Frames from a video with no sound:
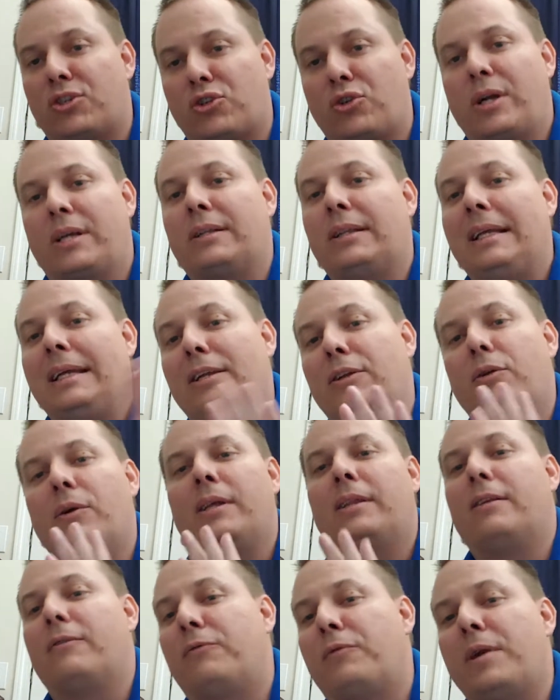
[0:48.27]
strictly
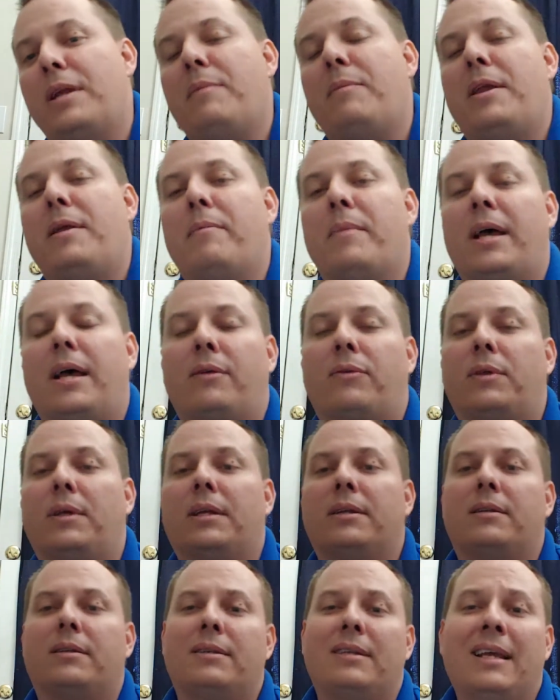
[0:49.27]
doing the freebie
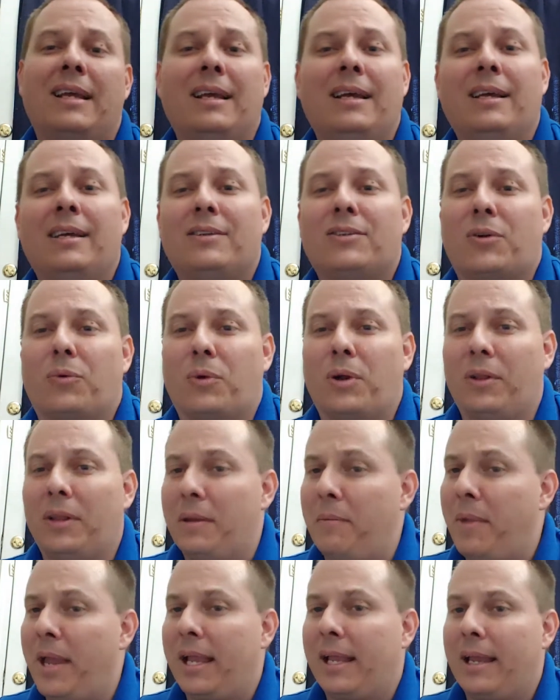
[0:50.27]
method to
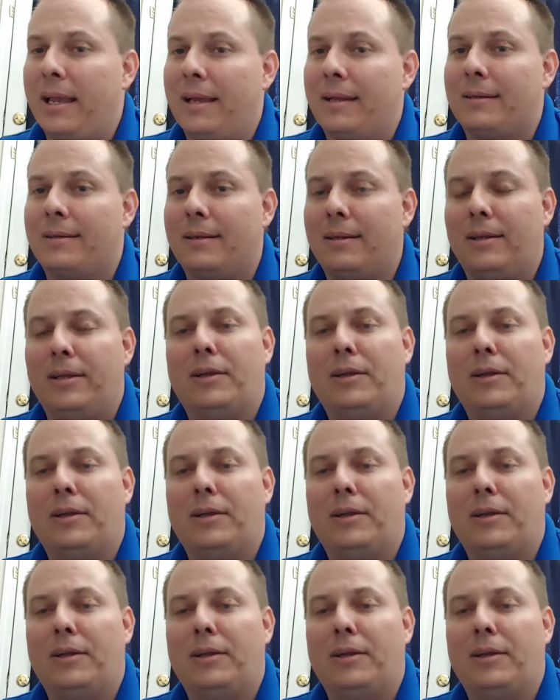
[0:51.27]
really make it,